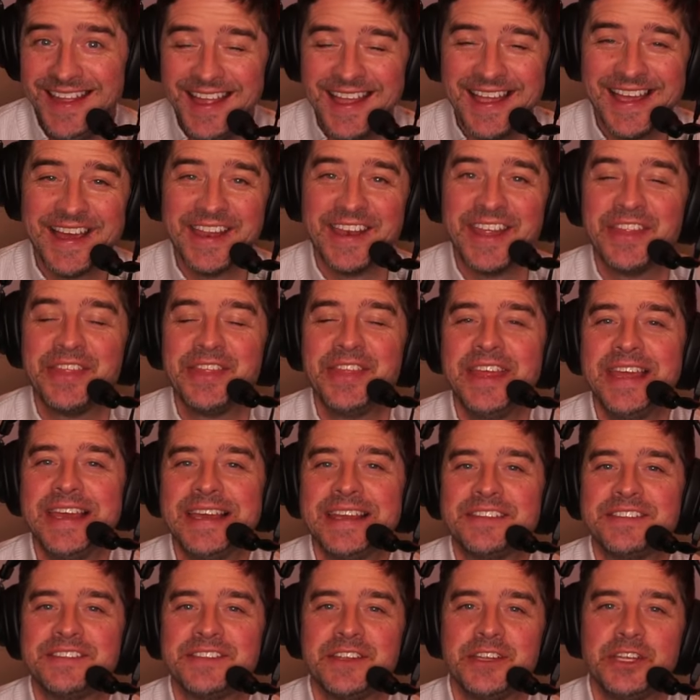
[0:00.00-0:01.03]
I think
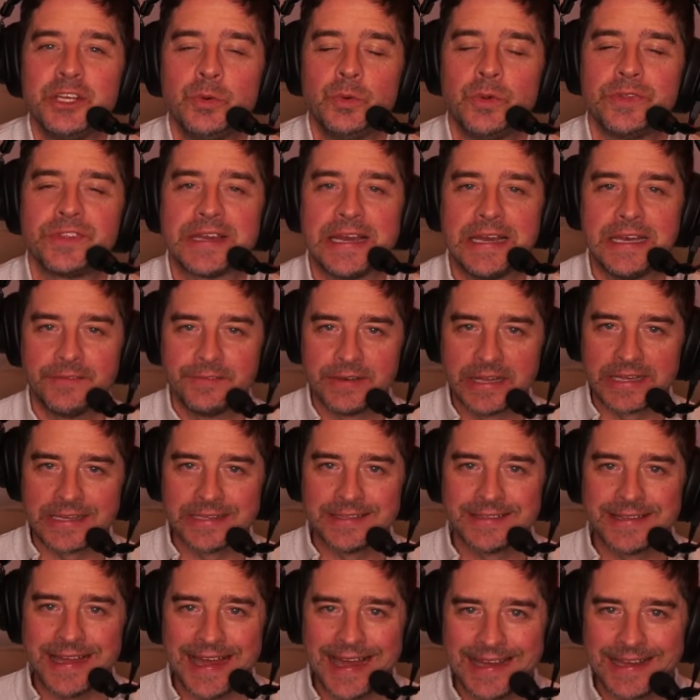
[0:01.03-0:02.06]
it's to do with kind of like a
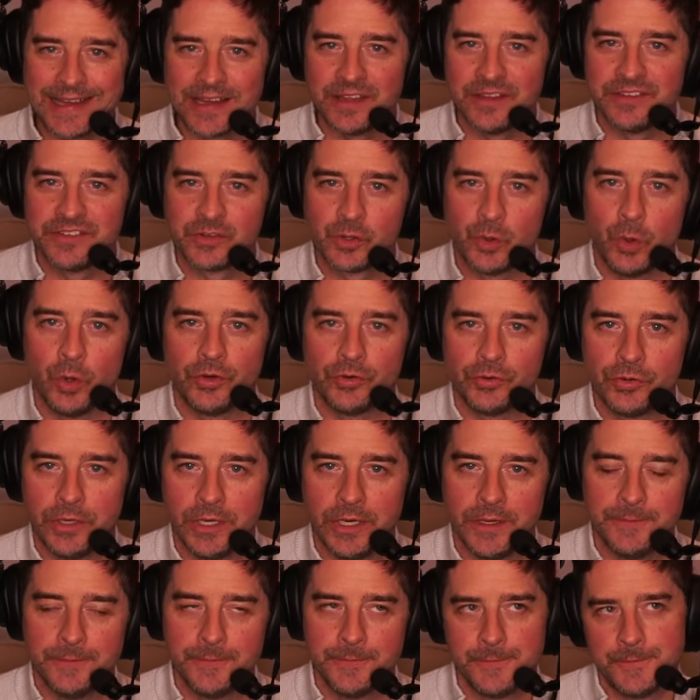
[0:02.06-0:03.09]
tank squadron.
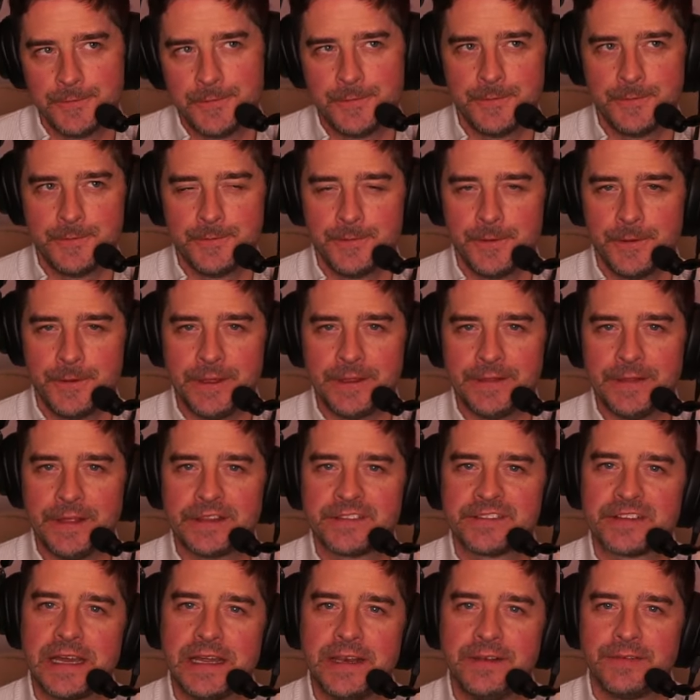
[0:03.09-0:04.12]
I think that's
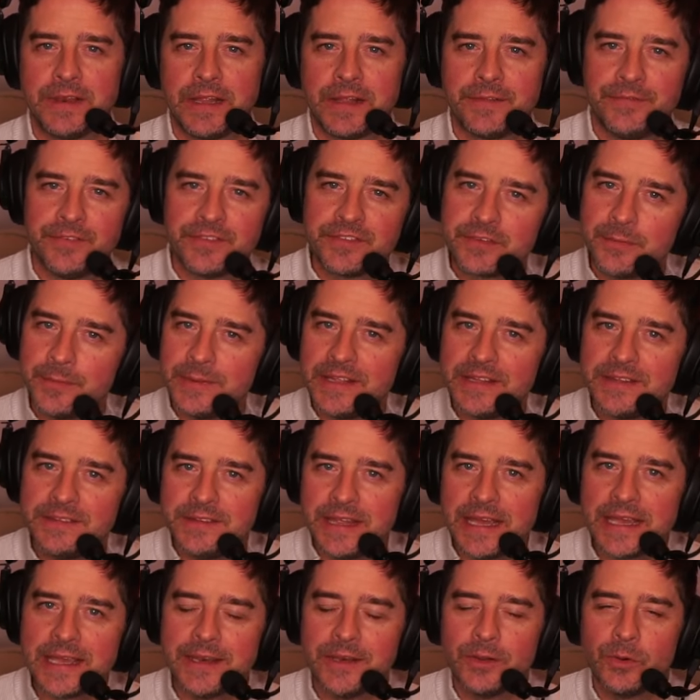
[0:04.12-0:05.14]
kind of like there's something
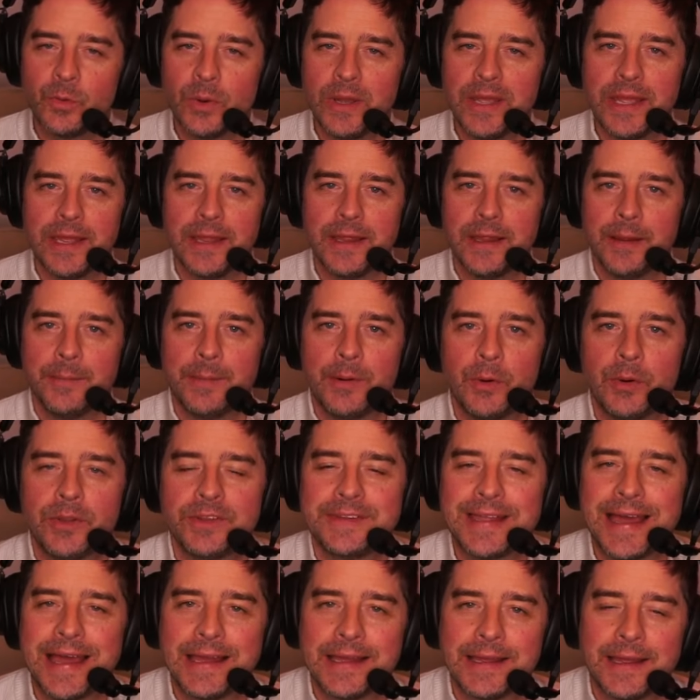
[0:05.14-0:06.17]
ticking away about a
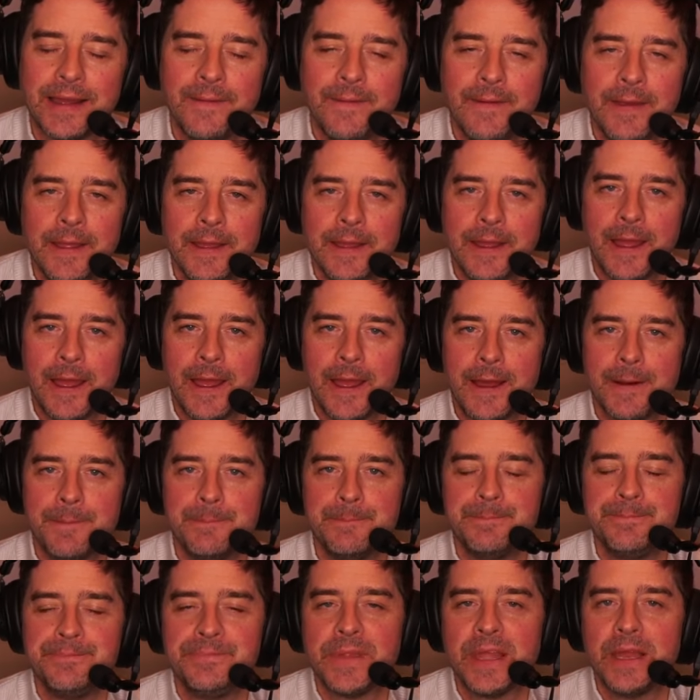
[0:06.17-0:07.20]
tank.
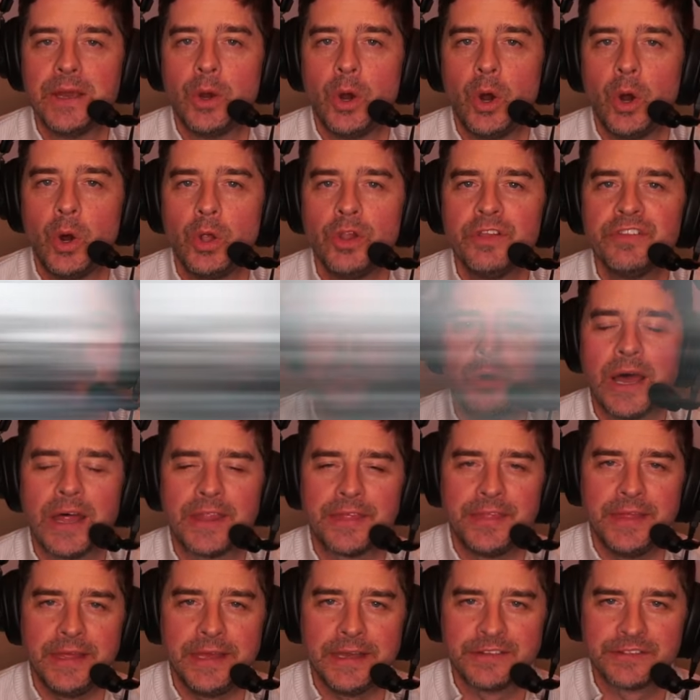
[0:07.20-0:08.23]
Also, I
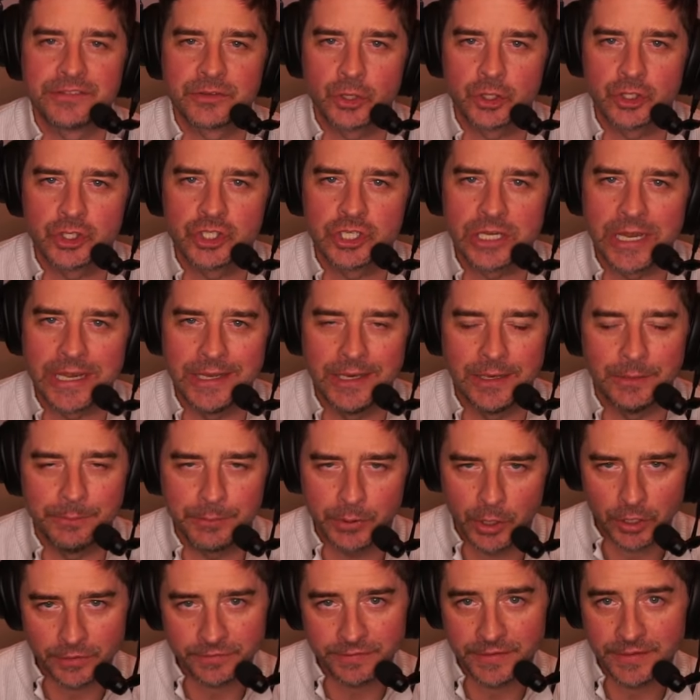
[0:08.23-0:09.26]
think it's got Shia
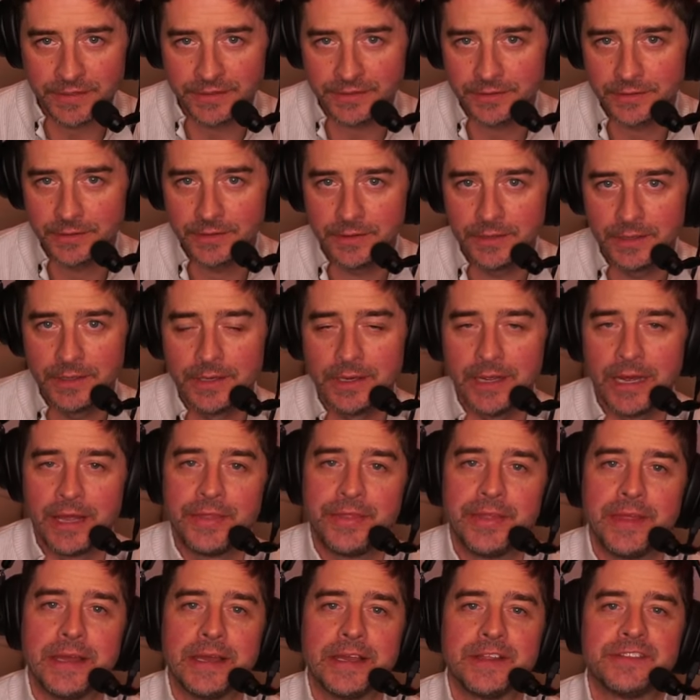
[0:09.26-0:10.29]
LaBeouf in it. I
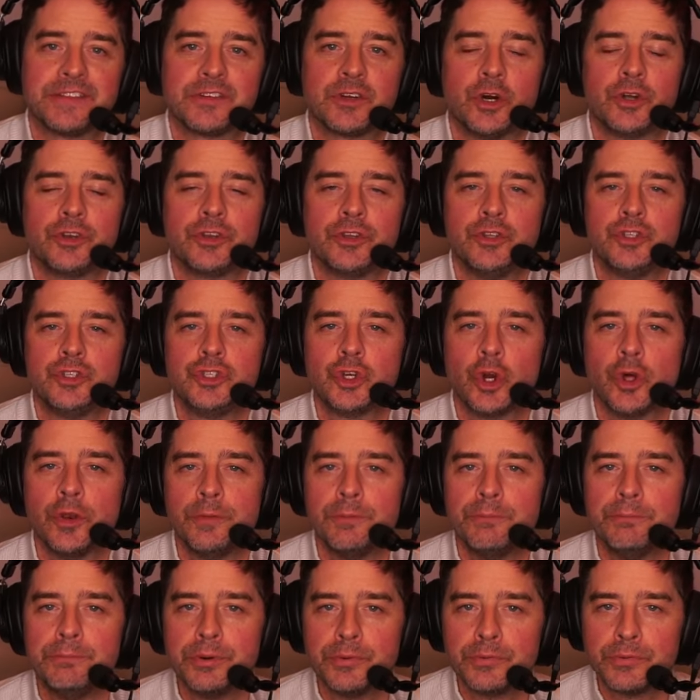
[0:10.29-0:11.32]
think it's got
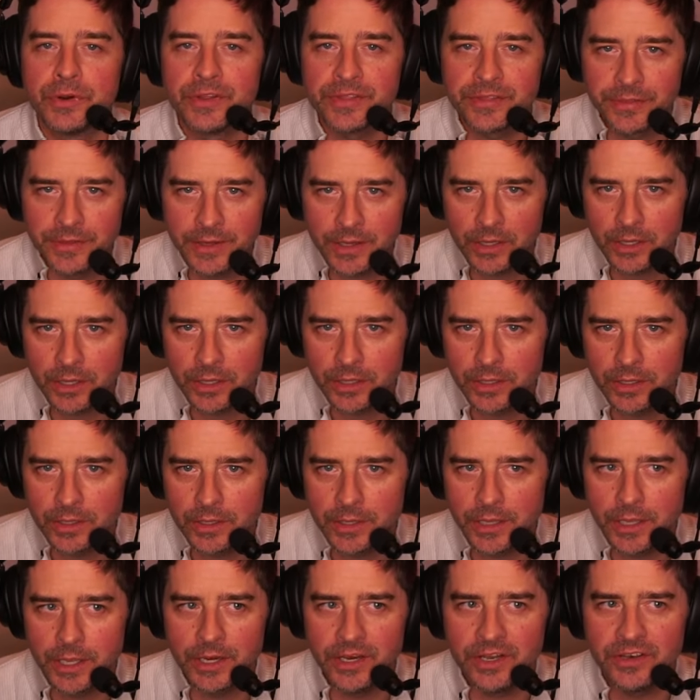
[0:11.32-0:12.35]
John Brethnell
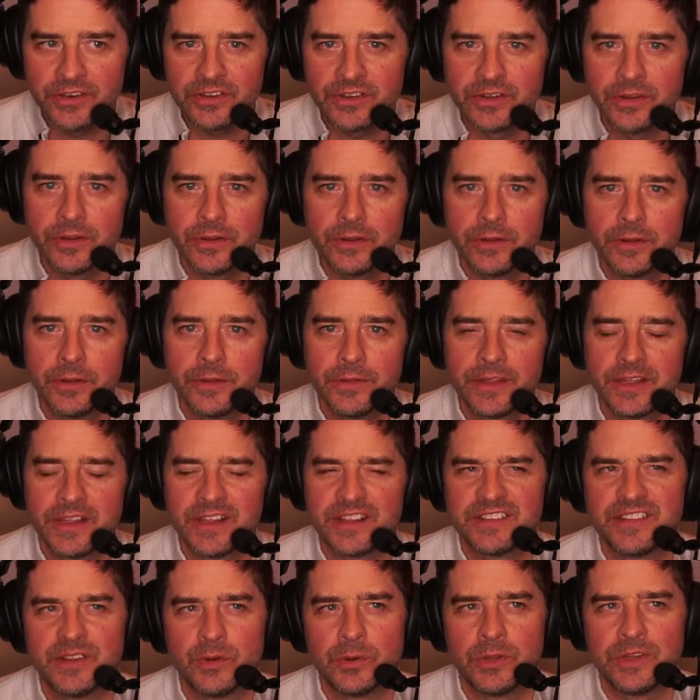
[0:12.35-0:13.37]
in it. I think
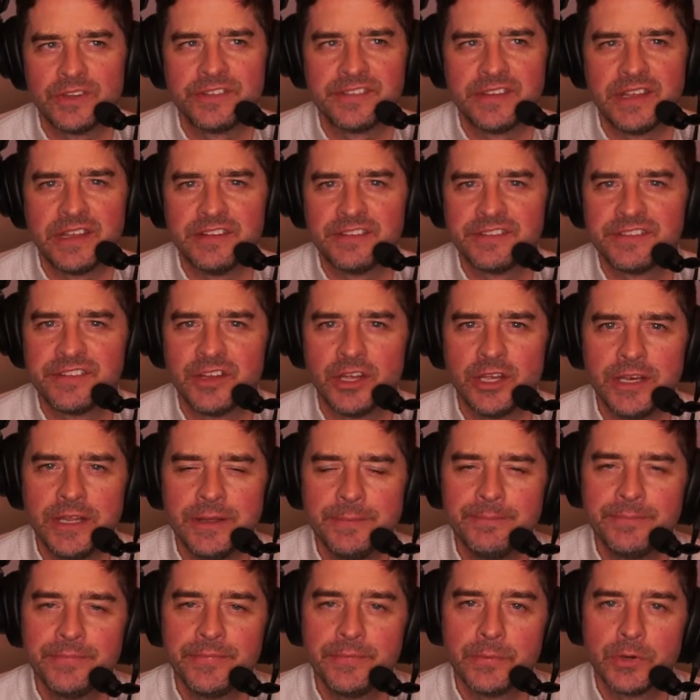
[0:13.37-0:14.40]
that's how you see his surname.
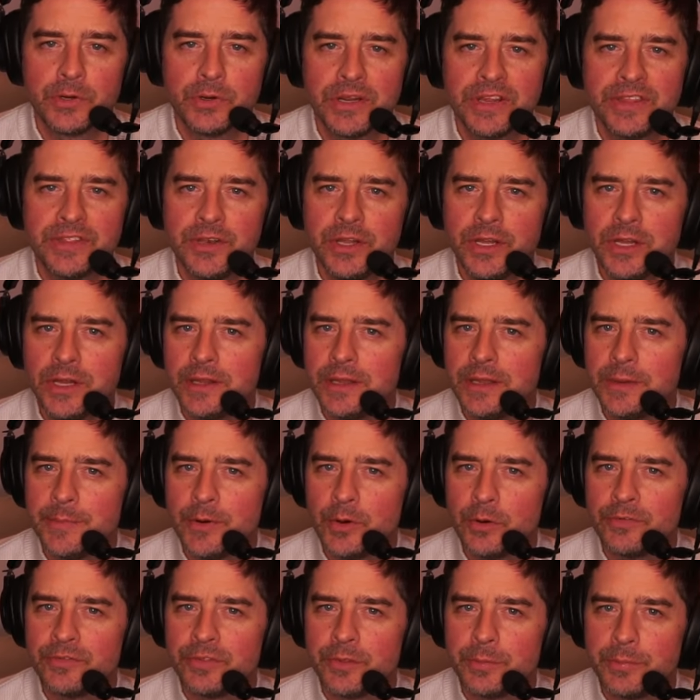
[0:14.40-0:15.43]
Brethnell, him
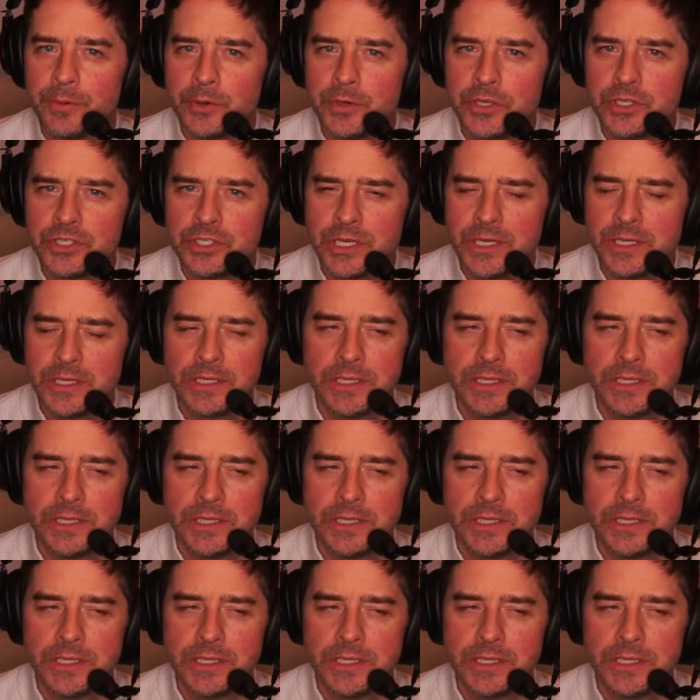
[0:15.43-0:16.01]
out of The Punisher.